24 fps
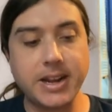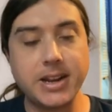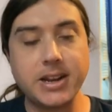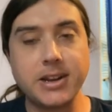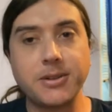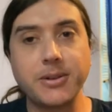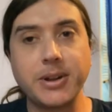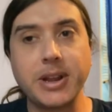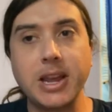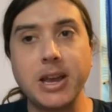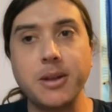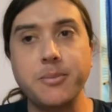
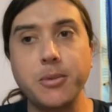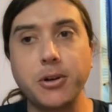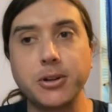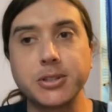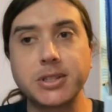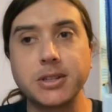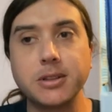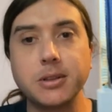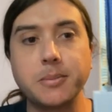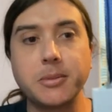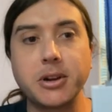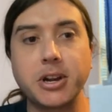degree and most
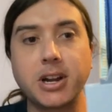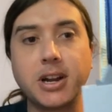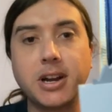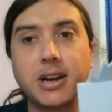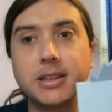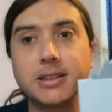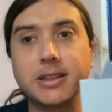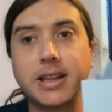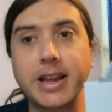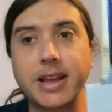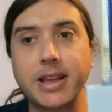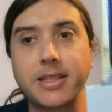of them are cut
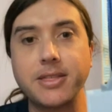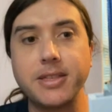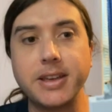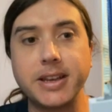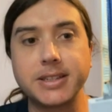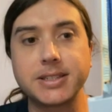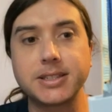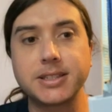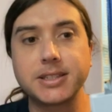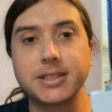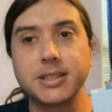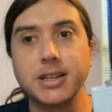like
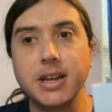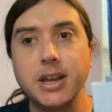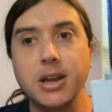this